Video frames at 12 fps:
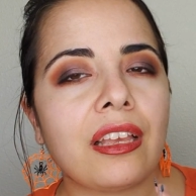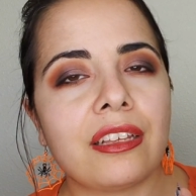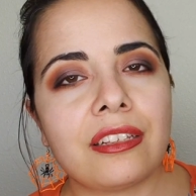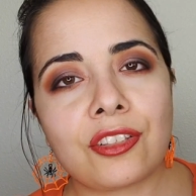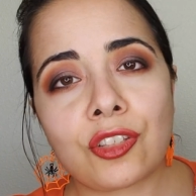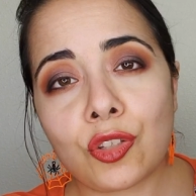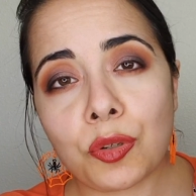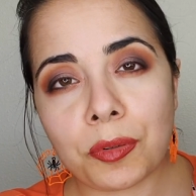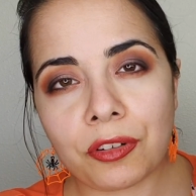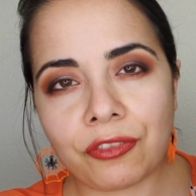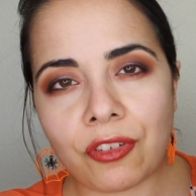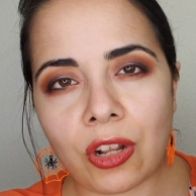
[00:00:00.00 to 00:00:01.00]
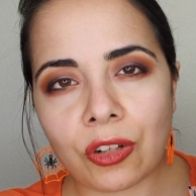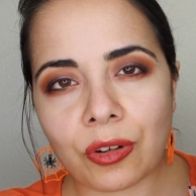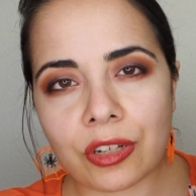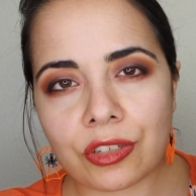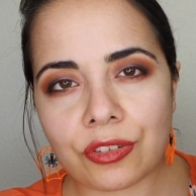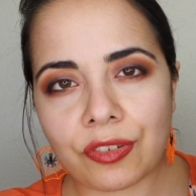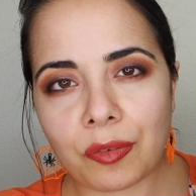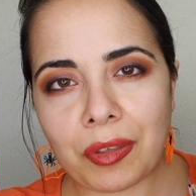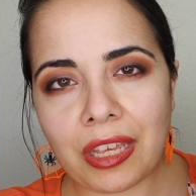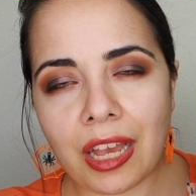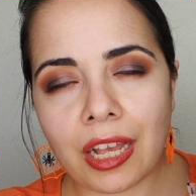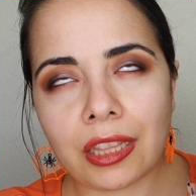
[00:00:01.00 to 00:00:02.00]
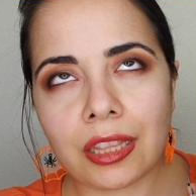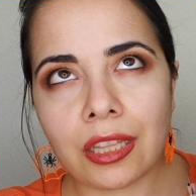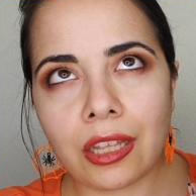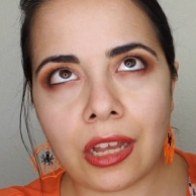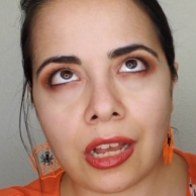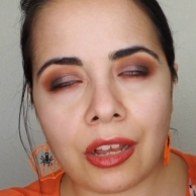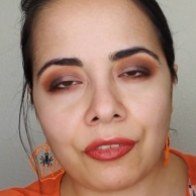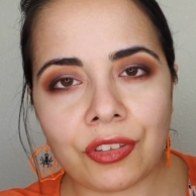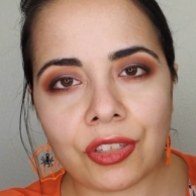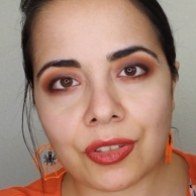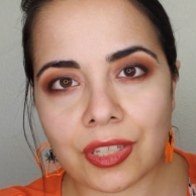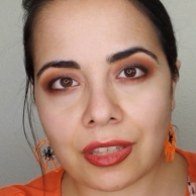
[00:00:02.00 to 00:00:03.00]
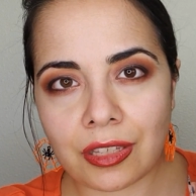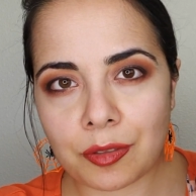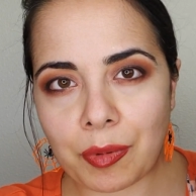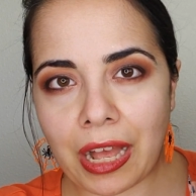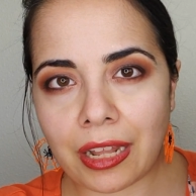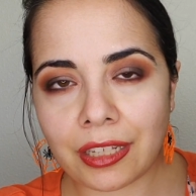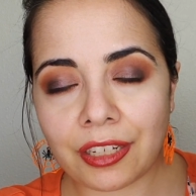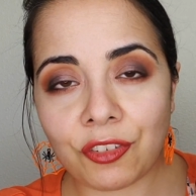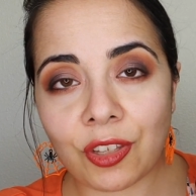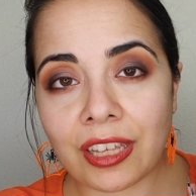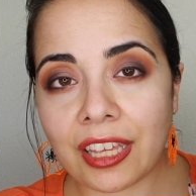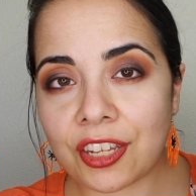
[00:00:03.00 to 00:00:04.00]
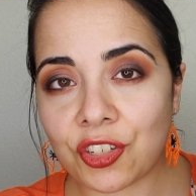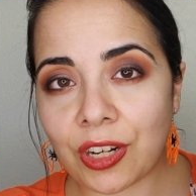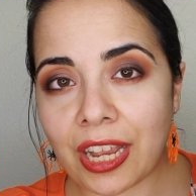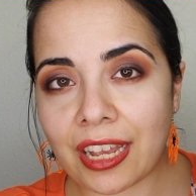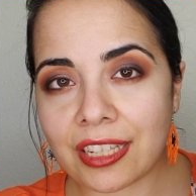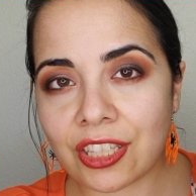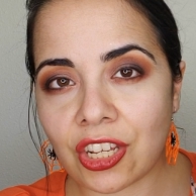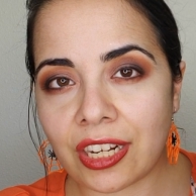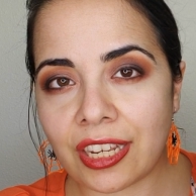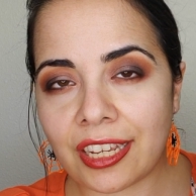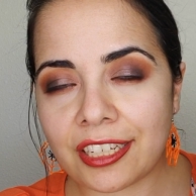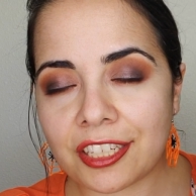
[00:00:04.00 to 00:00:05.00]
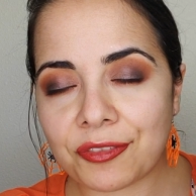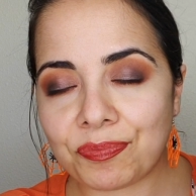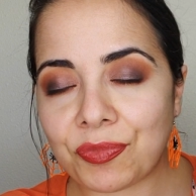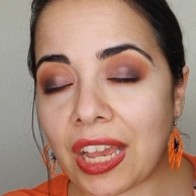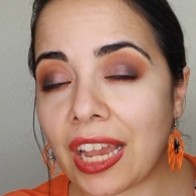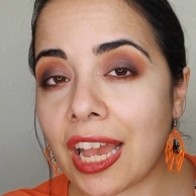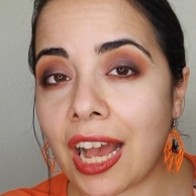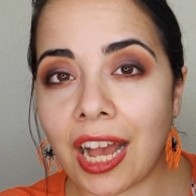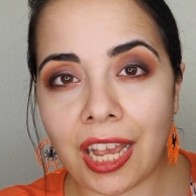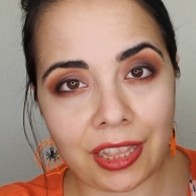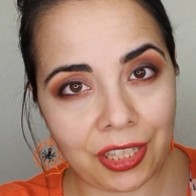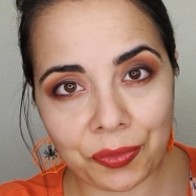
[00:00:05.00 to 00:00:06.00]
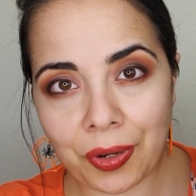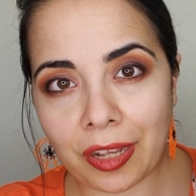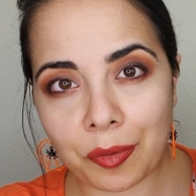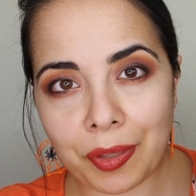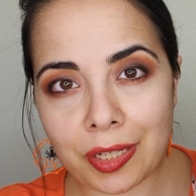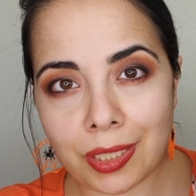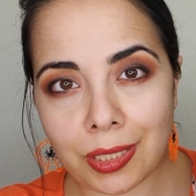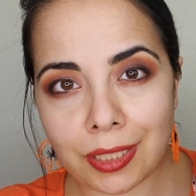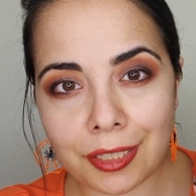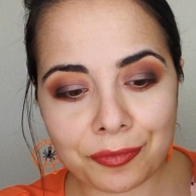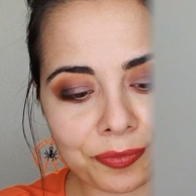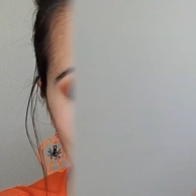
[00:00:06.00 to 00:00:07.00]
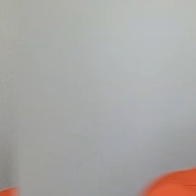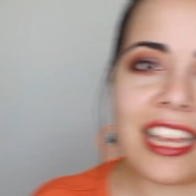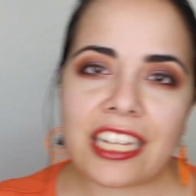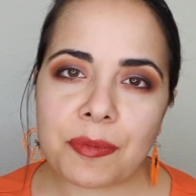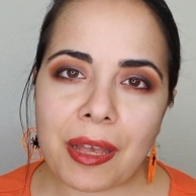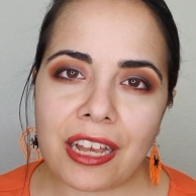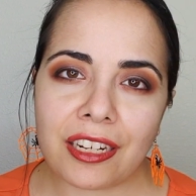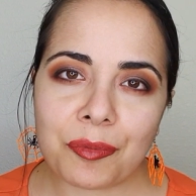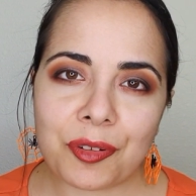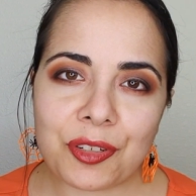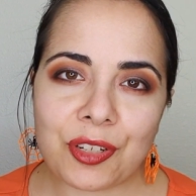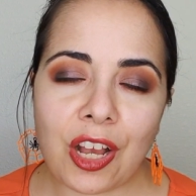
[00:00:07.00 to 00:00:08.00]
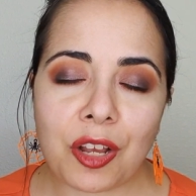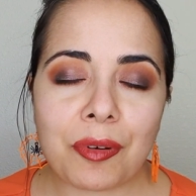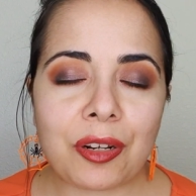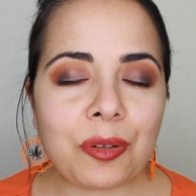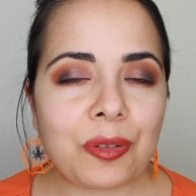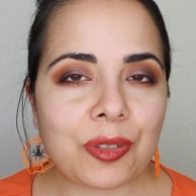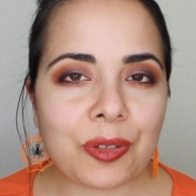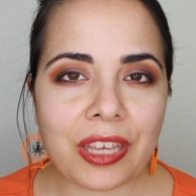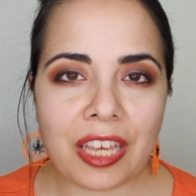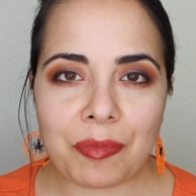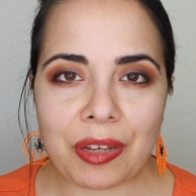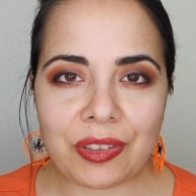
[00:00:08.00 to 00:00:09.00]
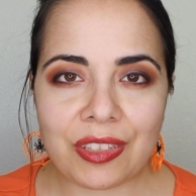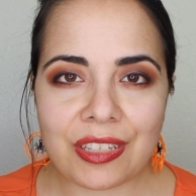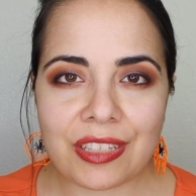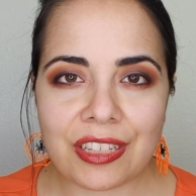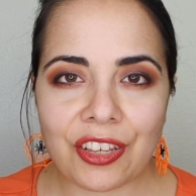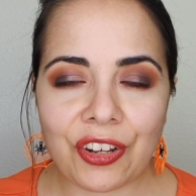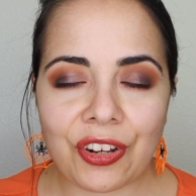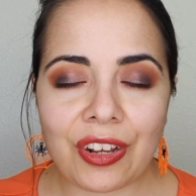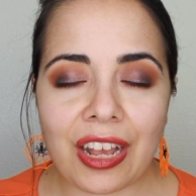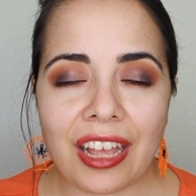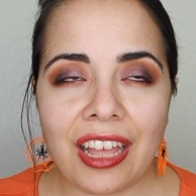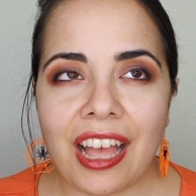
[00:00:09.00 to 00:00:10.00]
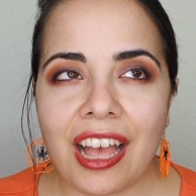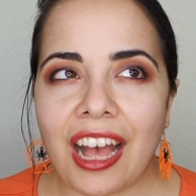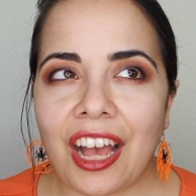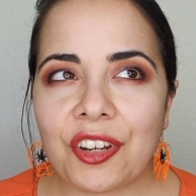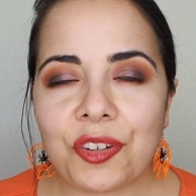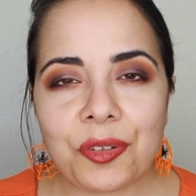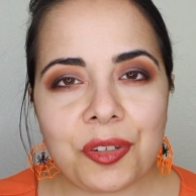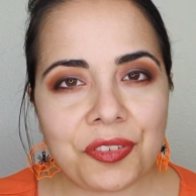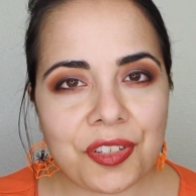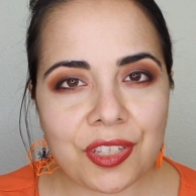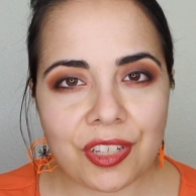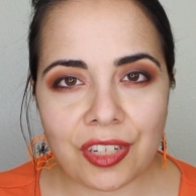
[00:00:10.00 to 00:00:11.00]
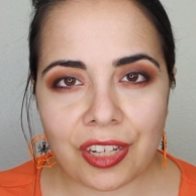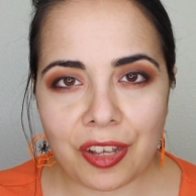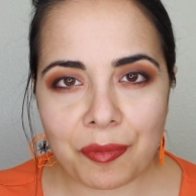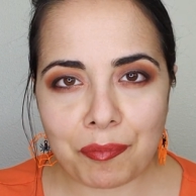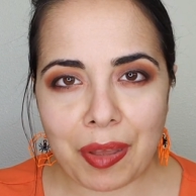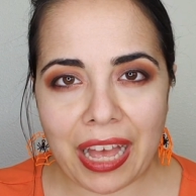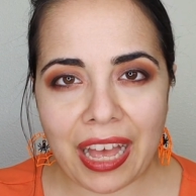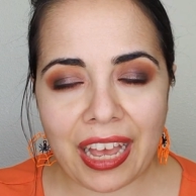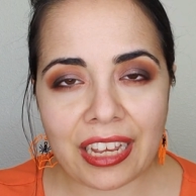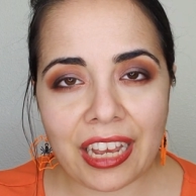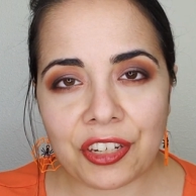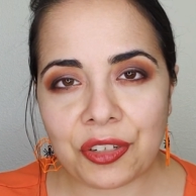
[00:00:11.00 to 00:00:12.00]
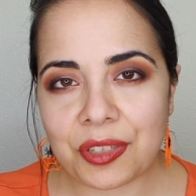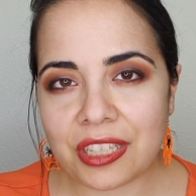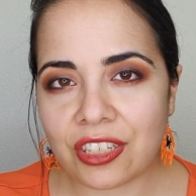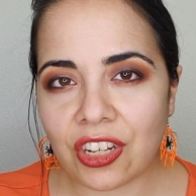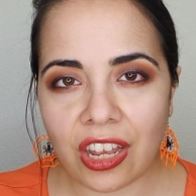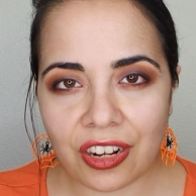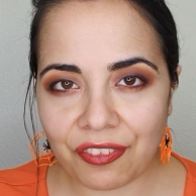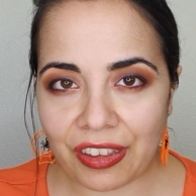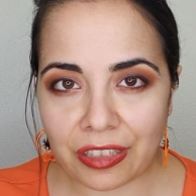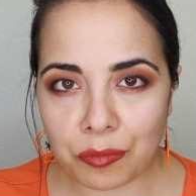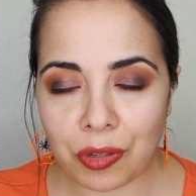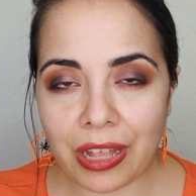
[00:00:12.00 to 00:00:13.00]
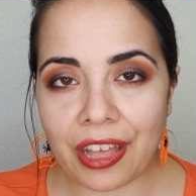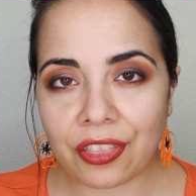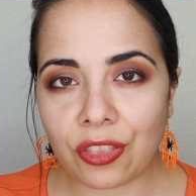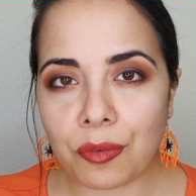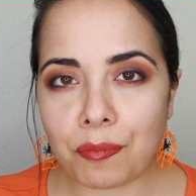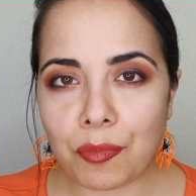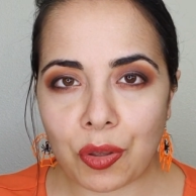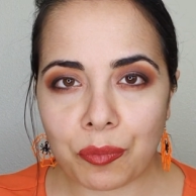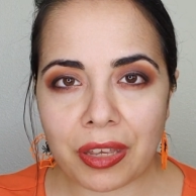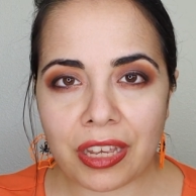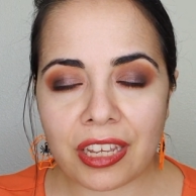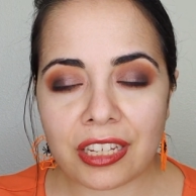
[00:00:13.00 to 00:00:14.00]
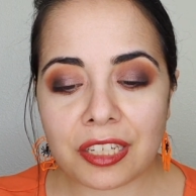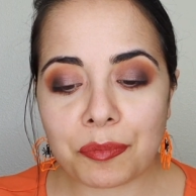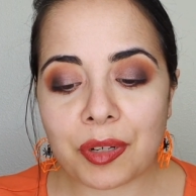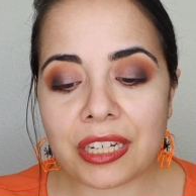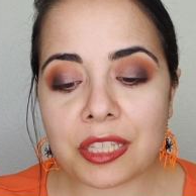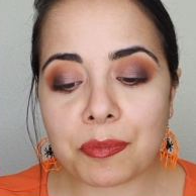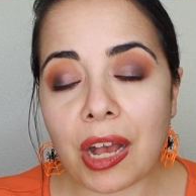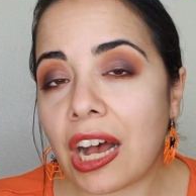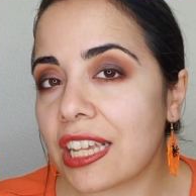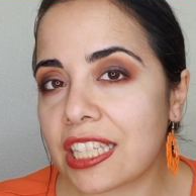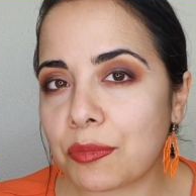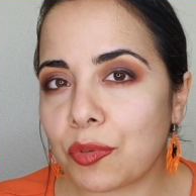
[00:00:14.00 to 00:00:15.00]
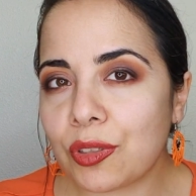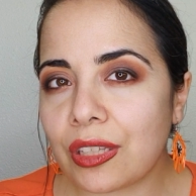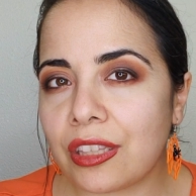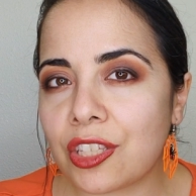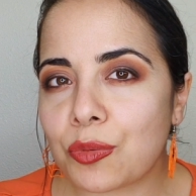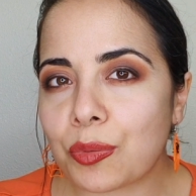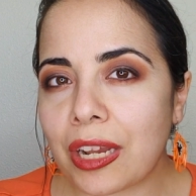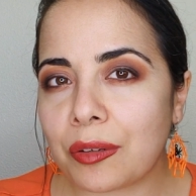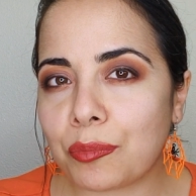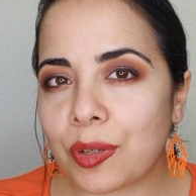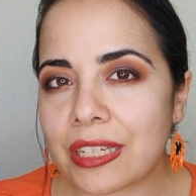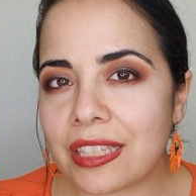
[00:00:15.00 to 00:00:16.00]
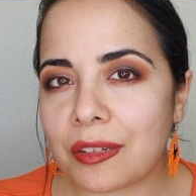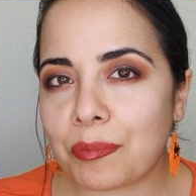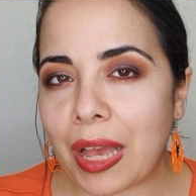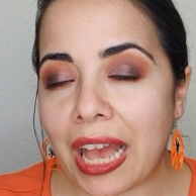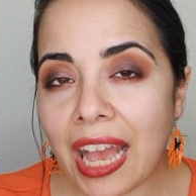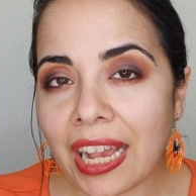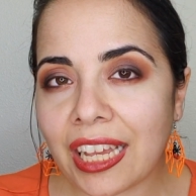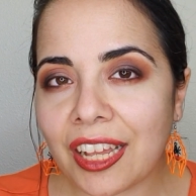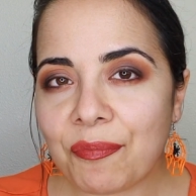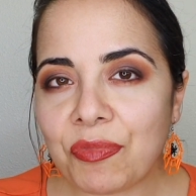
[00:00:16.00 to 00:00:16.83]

Super fall grunge for me. I love using this palette. If you can get your hands on it, I highly recommend it. The next palette I'm going to talk about also came out this year. I don't know if it's going to come back. I know it's not available at the moment, but it's possible that this brand brings it back.